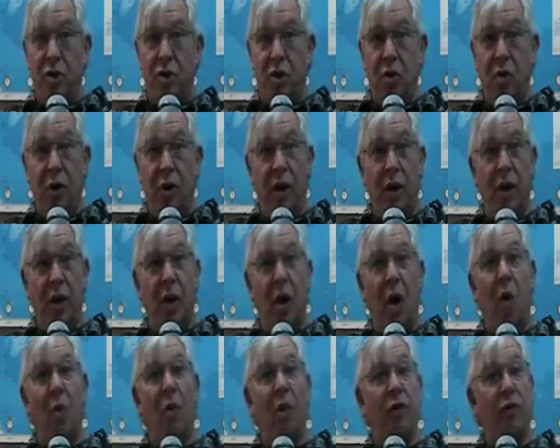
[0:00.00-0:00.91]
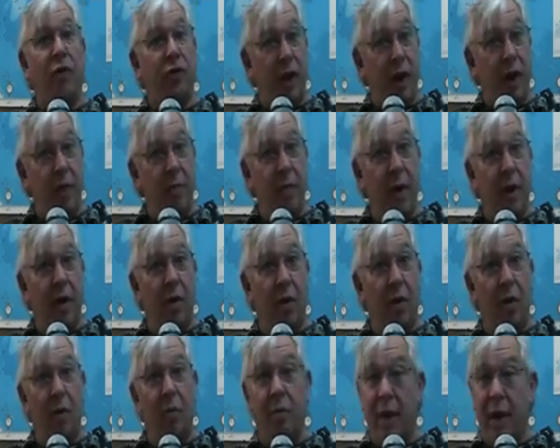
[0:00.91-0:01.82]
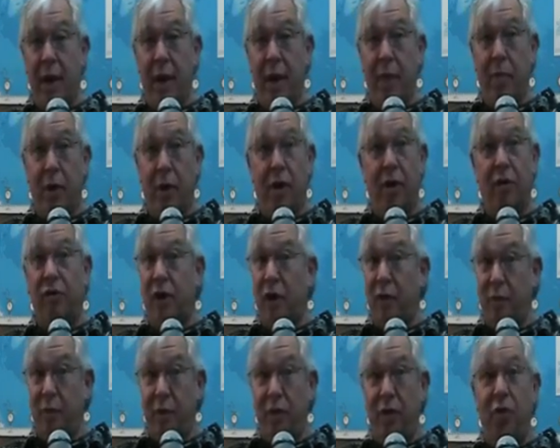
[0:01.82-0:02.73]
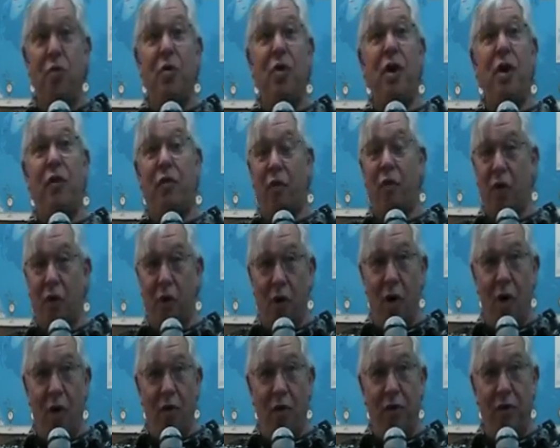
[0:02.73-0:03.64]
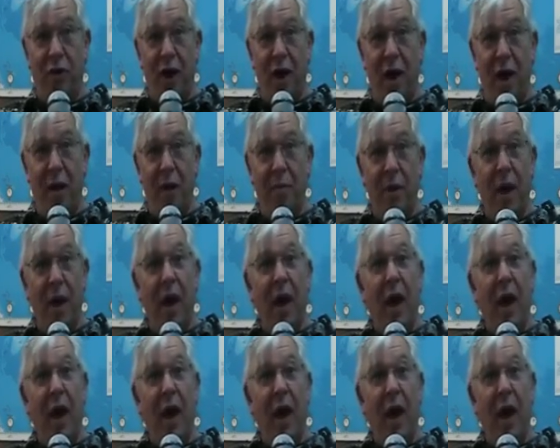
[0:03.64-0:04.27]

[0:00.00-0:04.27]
you can always email me, because I've been doing it for a long time,